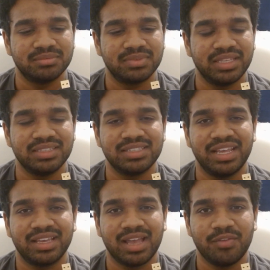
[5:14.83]
things
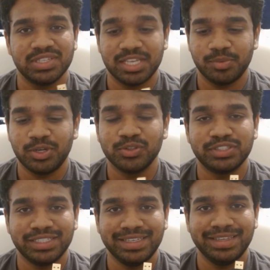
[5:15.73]
like I was able to
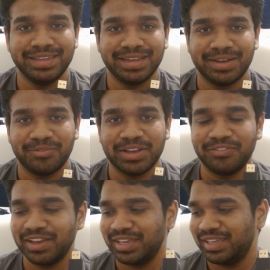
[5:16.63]
see
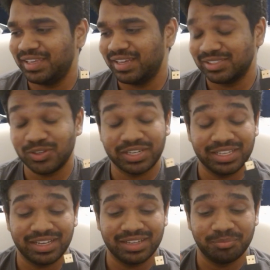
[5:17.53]

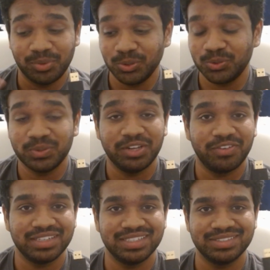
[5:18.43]
Bluetooth
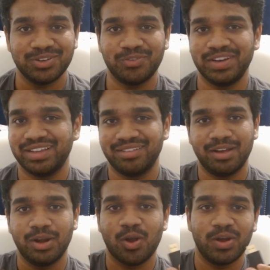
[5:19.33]
devices of like
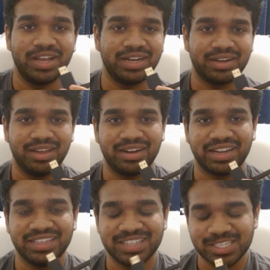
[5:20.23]
a longer
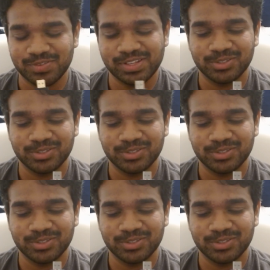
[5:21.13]
range as well.